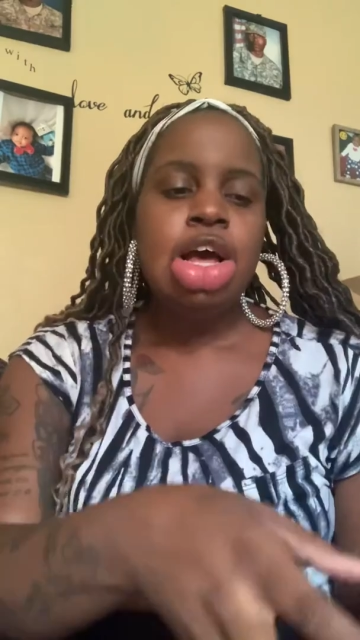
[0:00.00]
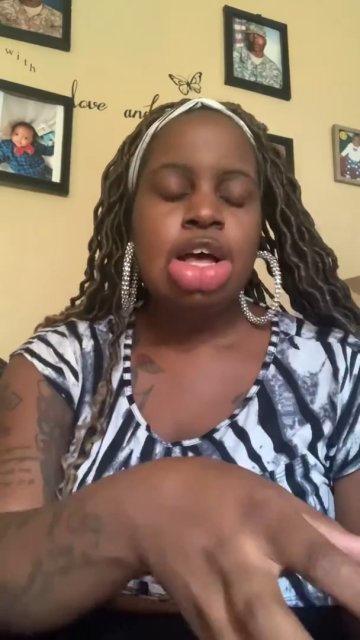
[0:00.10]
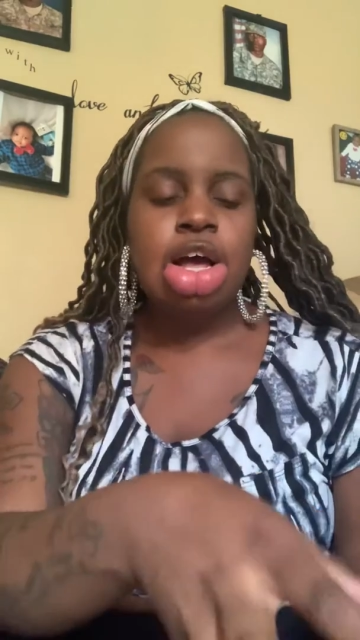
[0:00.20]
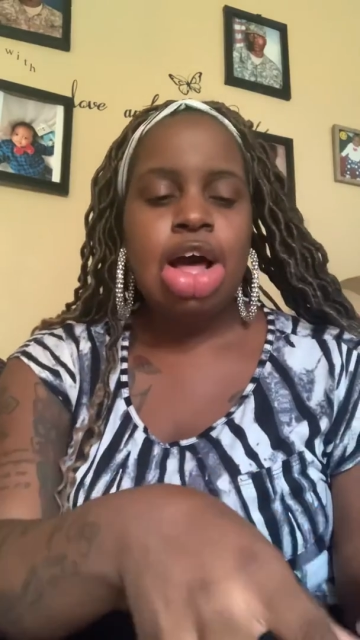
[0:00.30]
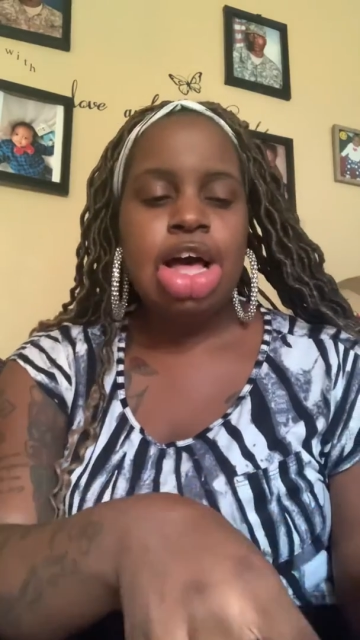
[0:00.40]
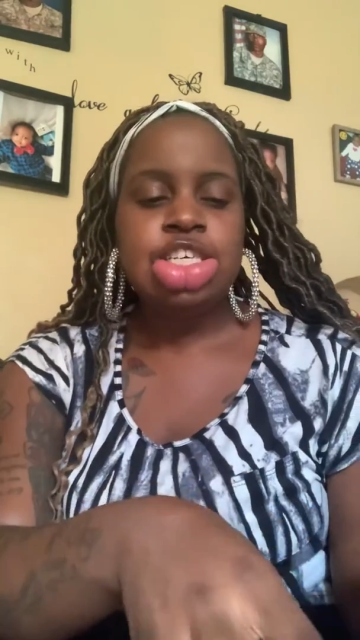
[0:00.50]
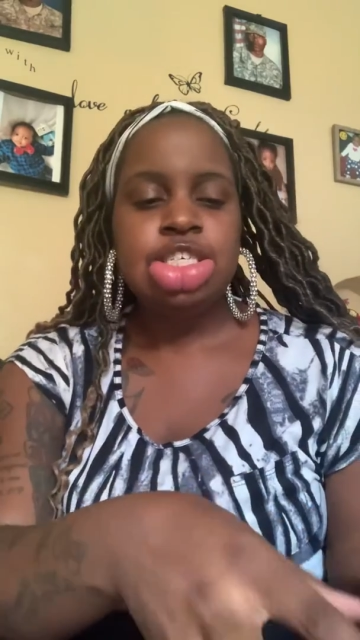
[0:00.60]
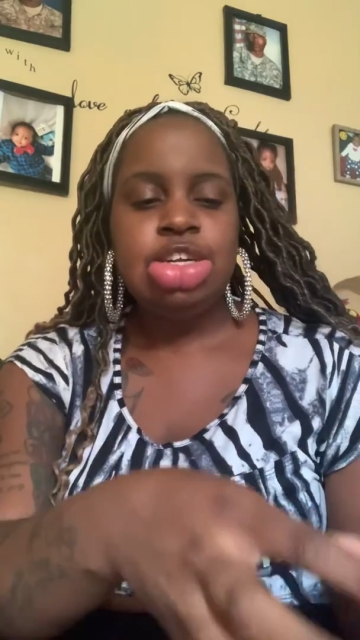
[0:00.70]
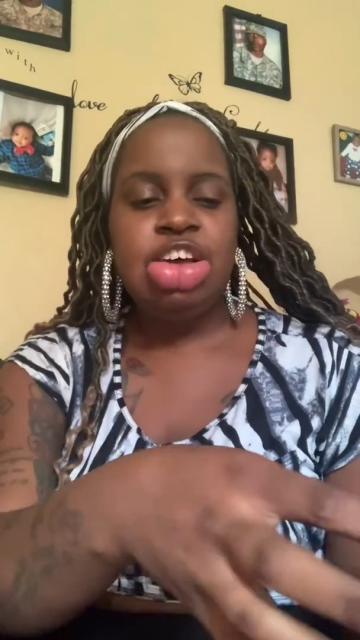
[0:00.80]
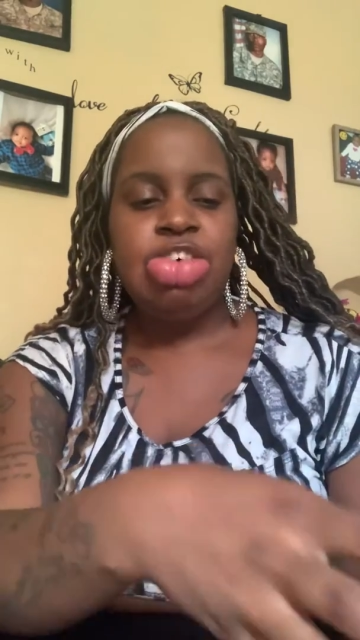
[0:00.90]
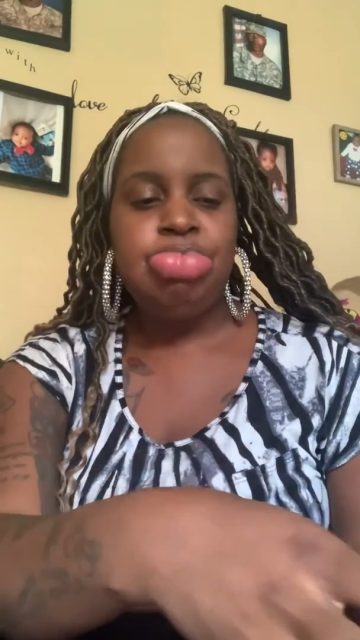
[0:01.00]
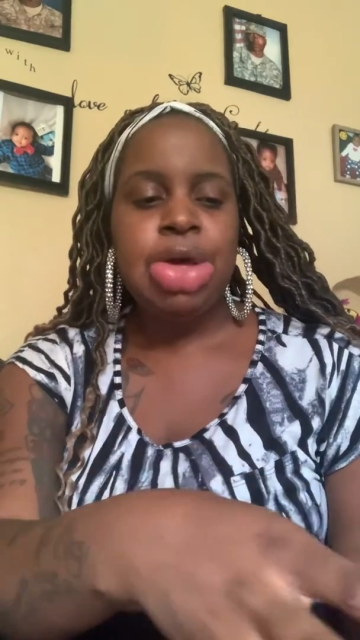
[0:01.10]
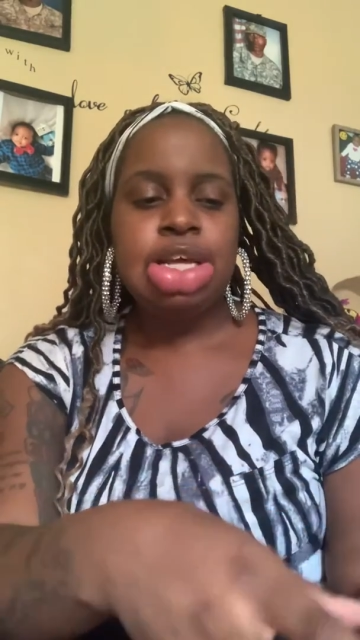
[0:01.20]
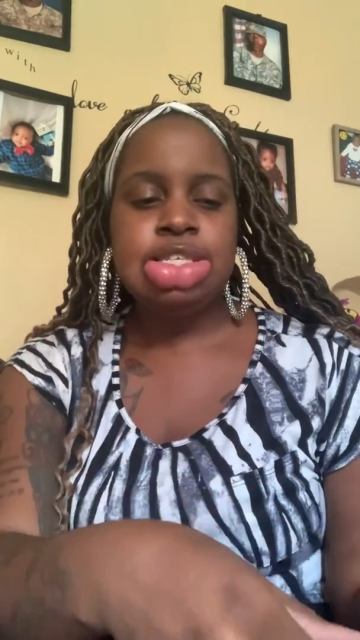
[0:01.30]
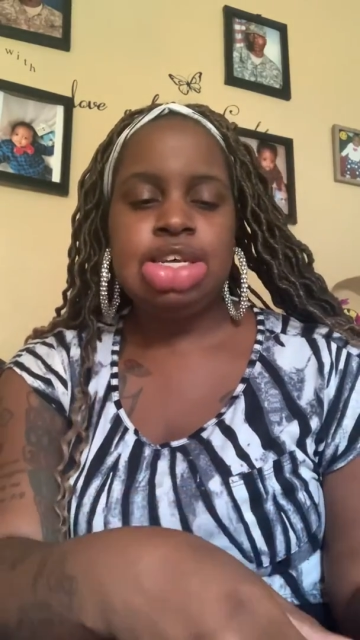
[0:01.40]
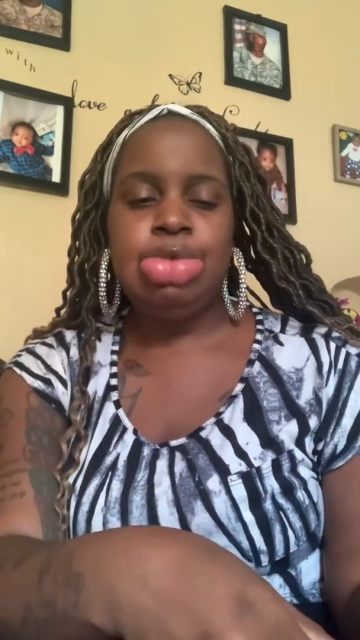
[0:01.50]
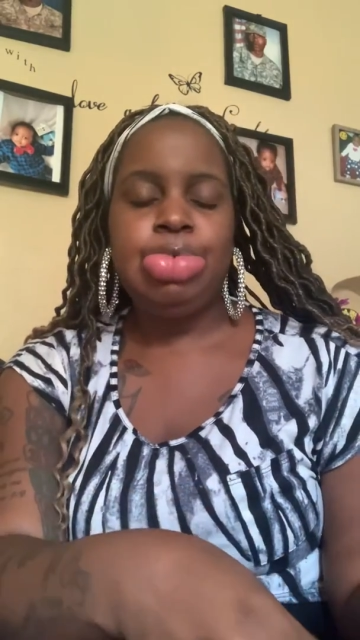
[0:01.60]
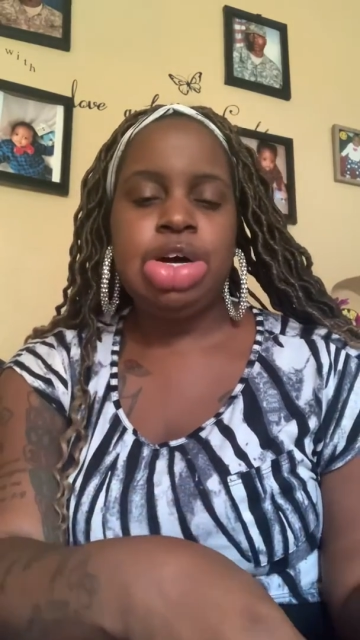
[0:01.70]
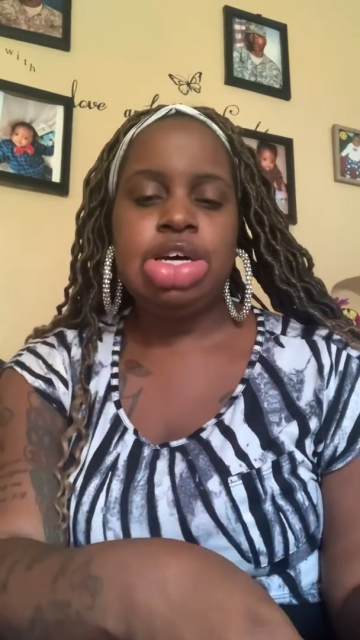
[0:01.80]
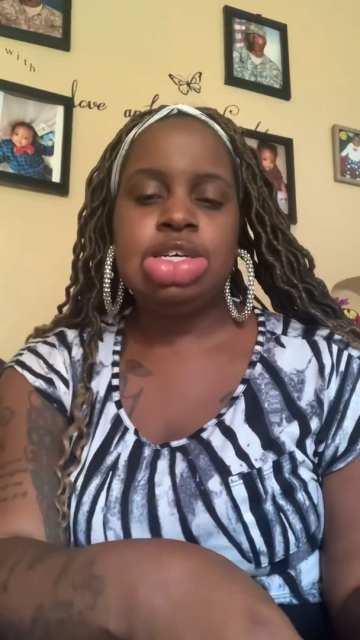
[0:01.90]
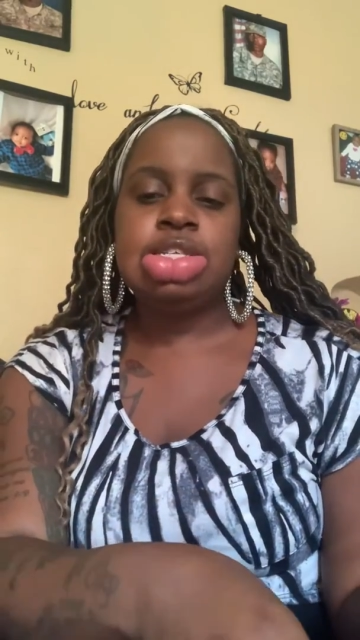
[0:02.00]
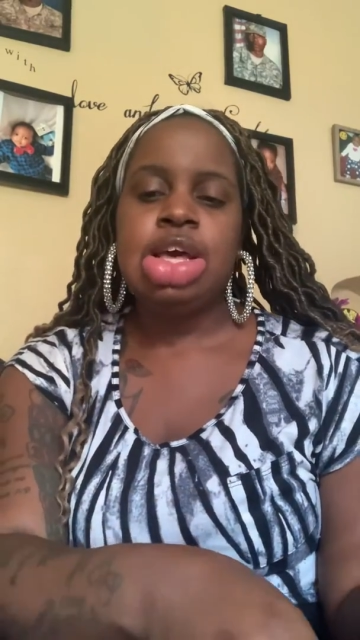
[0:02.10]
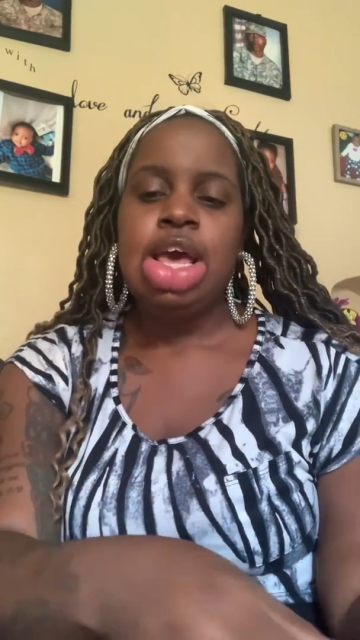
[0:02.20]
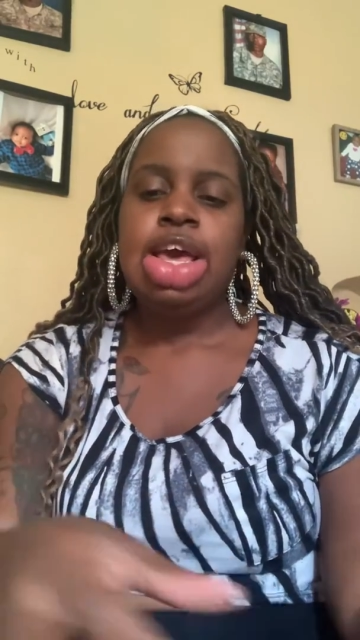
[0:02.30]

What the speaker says: concoction of medicine was,